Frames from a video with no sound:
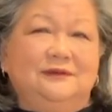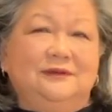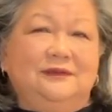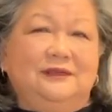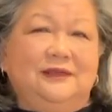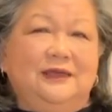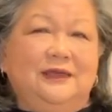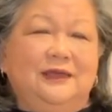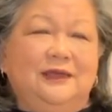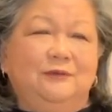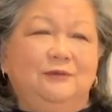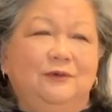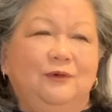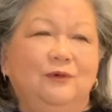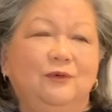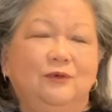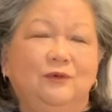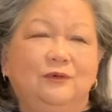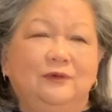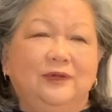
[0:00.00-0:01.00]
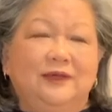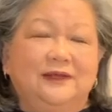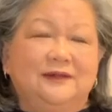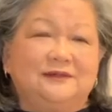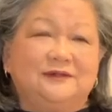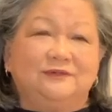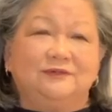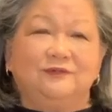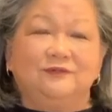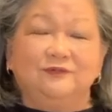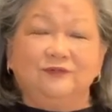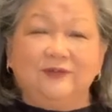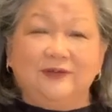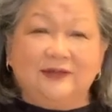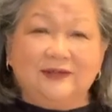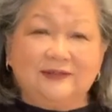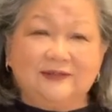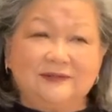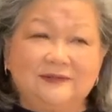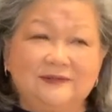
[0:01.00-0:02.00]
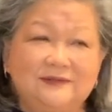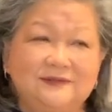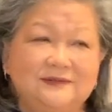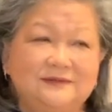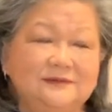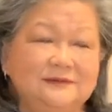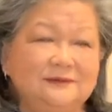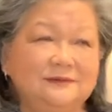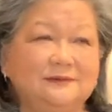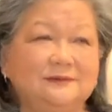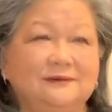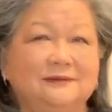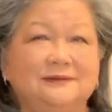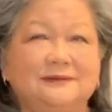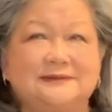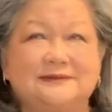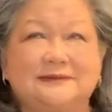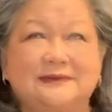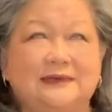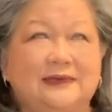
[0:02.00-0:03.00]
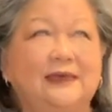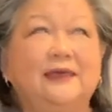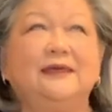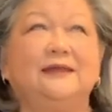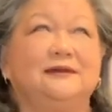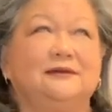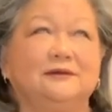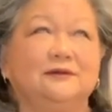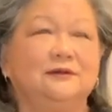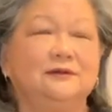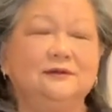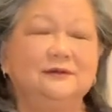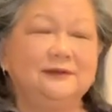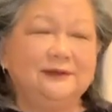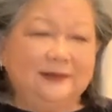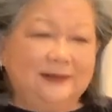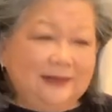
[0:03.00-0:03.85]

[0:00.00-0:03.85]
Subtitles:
they all had different fathers. Scandal.